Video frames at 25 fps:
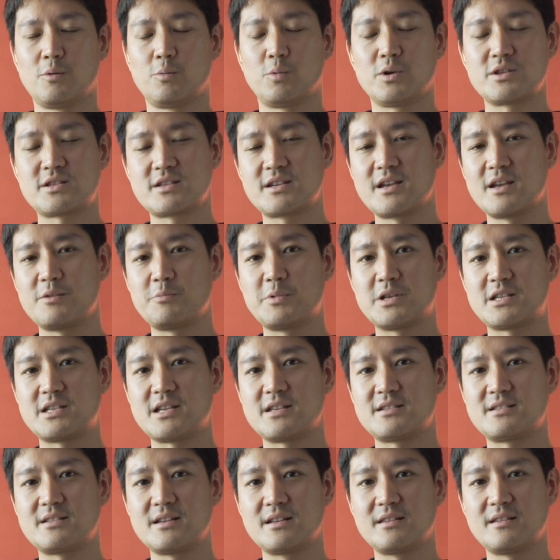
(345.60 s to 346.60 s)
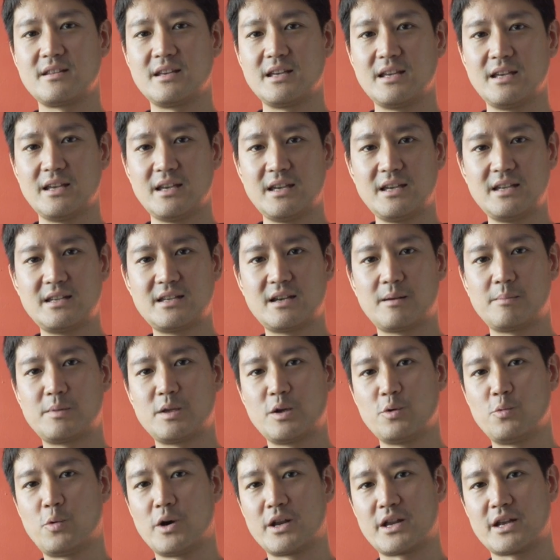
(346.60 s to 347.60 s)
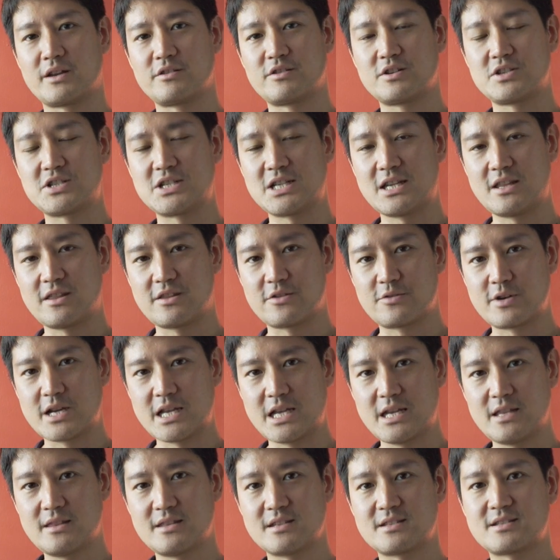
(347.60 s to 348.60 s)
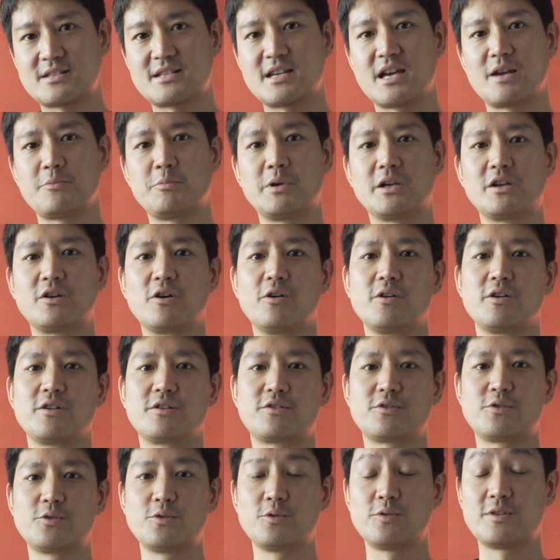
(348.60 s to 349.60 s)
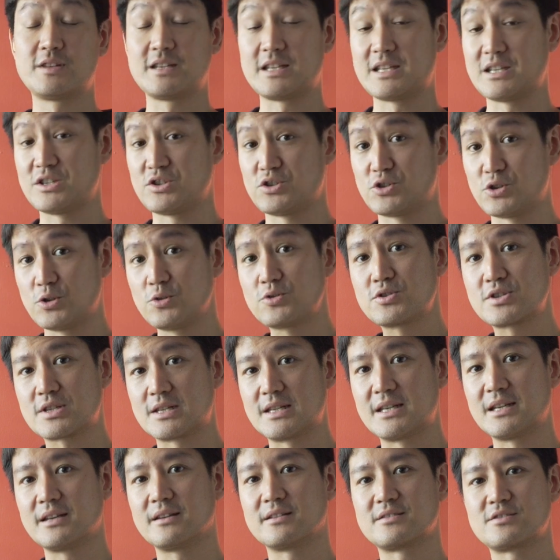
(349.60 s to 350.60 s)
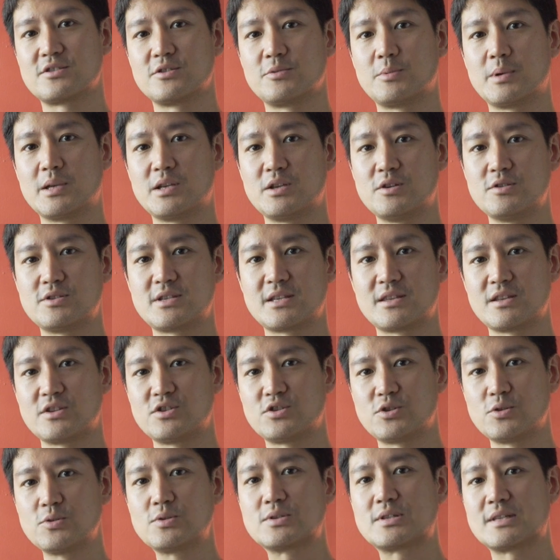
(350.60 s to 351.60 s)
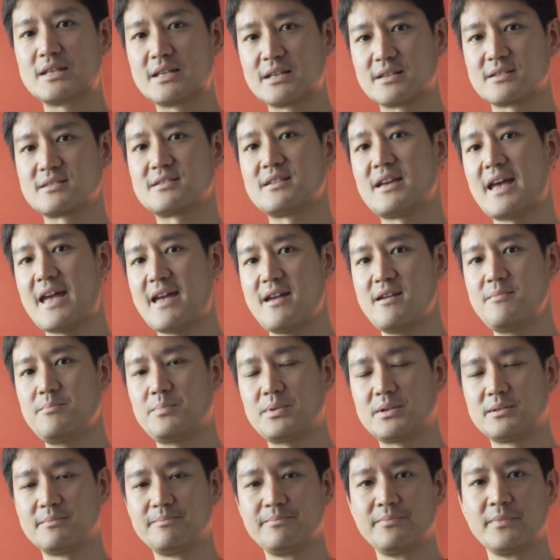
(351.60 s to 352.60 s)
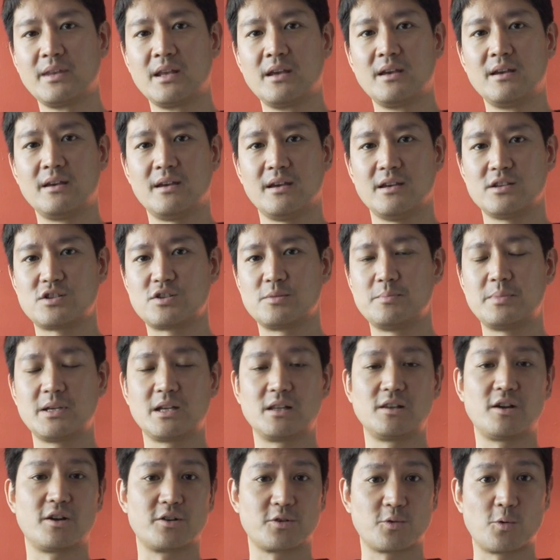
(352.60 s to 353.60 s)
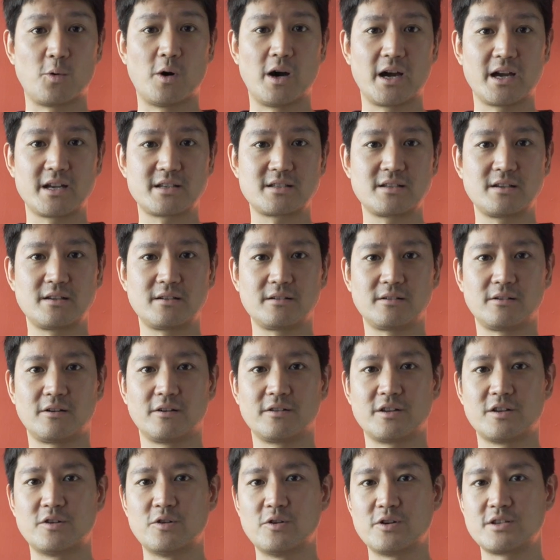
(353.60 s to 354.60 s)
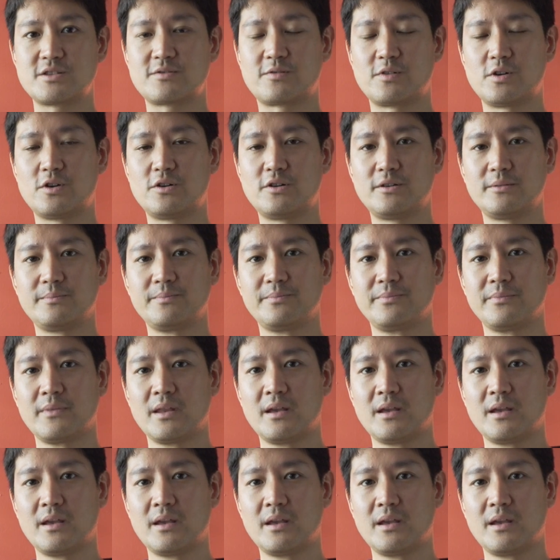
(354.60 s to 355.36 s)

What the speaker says: Once again, we're testing the EW100G3. This time we're going through the JuicedLink, so we're using the JuicedLink's amp. It should be a lot quieter on the noise floor.